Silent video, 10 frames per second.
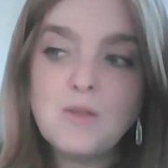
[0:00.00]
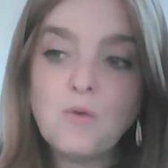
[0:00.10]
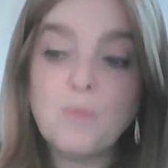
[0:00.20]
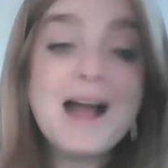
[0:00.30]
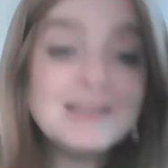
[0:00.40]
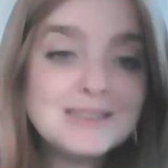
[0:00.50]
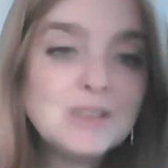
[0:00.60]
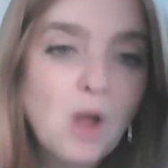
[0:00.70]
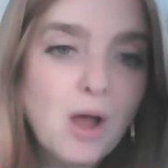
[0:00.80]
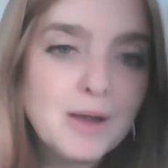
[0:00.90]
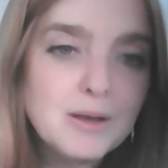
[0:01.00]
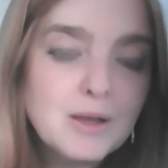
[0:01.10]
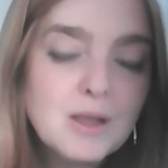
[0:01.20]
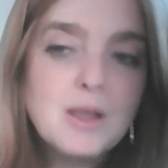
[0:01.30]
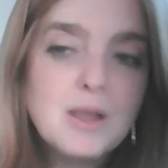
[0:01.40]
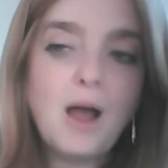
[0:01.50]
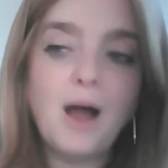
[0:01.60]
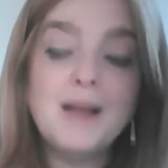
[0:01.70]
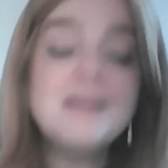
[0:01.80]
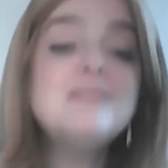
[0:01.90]
or passes on
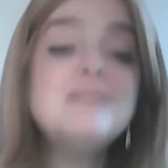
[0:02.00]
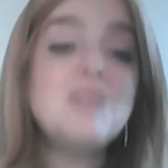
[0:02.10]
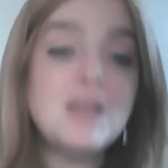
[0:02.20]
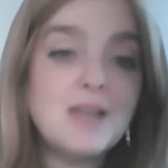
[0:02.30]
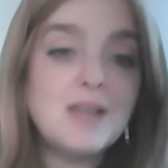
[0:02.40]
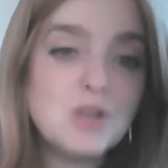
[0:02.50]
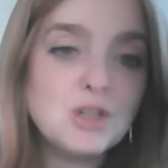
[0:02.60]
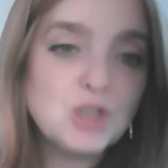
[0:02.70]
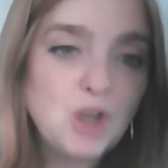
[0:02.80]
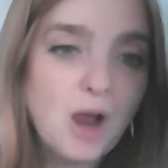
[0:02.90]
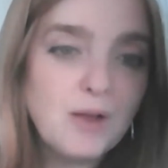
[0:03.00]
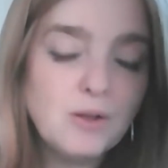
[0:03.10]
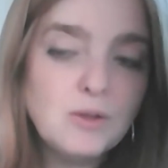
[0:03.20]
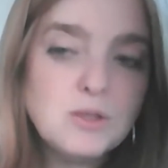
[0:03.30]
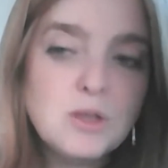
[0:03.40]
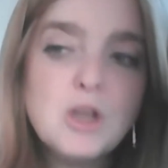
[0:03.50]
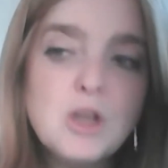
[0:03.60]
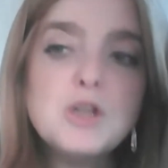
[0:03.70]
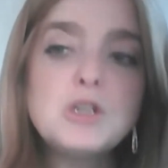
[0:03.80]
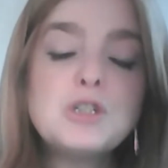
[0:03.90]
uh, his DNA to his child,
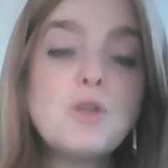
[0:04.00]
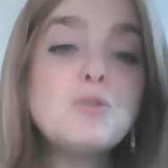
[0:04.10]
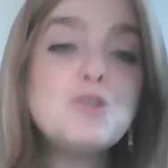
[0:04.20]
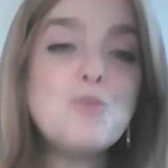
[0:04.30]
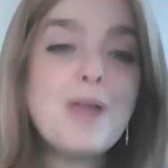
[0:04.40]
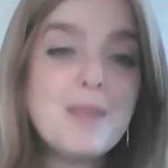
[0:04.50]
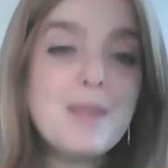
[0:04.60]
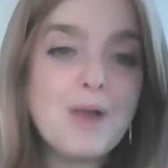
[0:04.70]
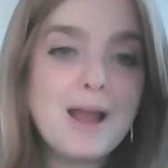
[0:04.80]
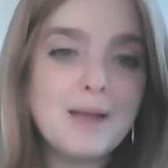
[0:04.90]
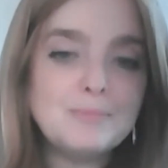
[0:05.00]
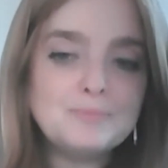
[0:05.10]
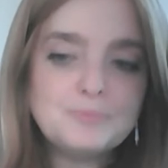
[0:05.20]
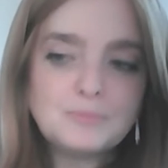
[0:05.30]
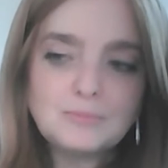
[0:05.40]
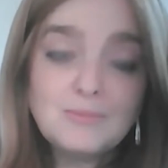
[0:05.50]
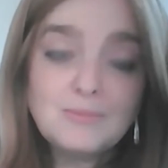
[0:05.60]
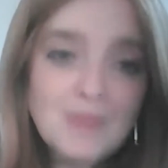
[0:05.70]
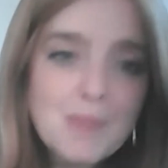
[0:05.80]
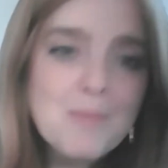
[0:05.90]
so too Abraham
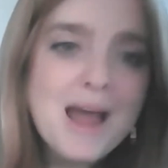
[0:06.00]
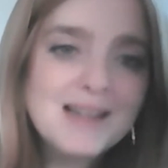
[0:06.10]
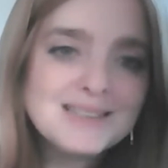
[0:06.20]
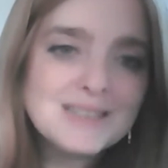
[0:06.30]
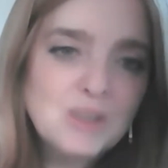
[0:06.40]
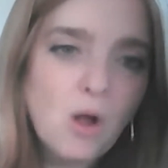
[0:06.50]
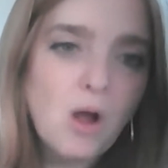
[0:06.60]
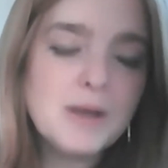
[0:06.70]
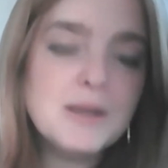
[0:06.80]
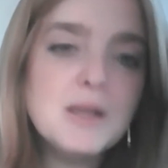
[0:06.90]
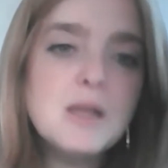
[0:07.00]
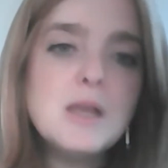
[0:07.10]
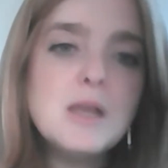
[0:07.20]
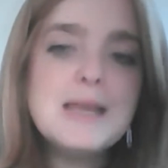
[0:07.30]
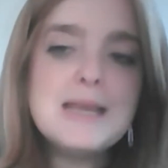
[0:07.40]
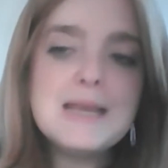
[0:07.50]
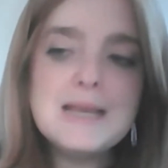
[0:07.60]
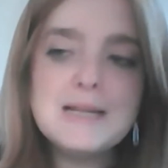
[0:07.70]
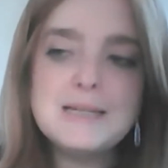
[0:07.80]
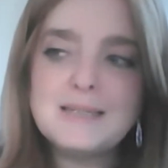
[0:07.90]
passes on
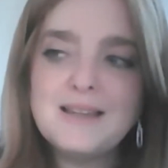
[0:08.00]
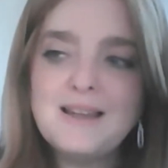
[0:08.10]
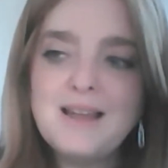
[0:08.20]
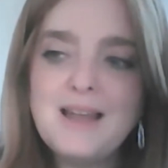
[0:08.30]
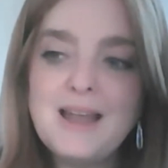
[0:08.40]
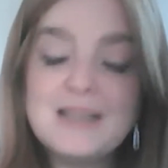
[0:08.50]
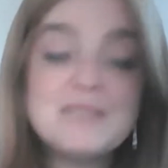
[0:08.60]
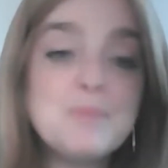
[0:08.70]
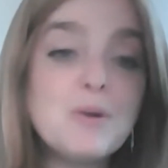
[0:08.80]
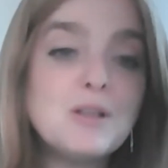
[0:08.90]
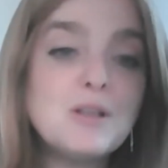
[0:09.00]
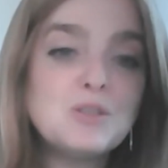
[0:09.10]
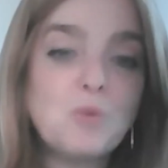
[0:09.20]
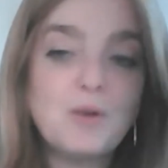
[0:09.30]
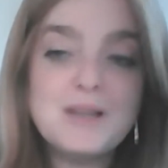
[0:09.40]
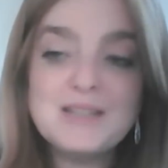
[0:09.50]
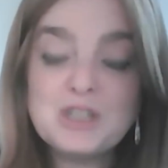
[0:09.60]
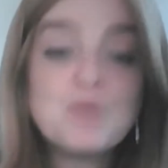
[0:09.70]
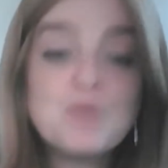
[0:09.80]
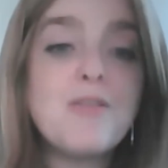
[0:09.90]
his experience or
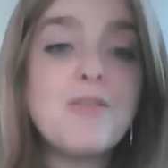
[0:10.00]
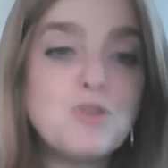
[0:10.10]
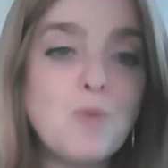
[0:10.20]
his strength